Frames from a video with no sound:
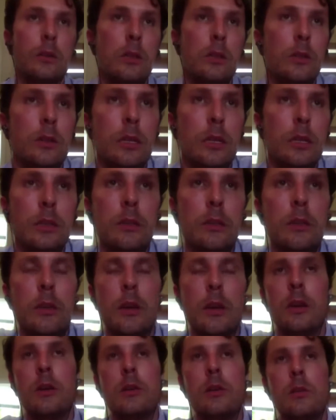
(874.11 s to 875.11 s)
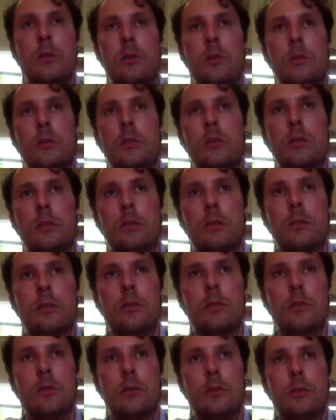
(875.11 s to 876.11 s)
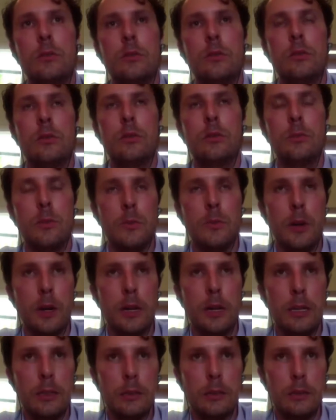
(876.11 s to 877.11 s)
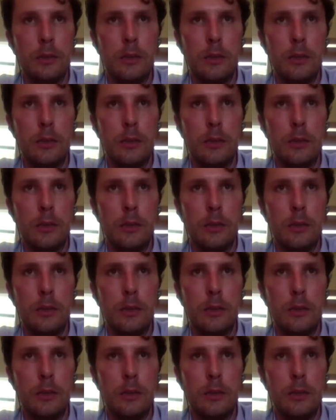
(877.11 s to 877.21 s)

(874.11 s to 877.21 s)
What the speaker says: you can go to your supermarket.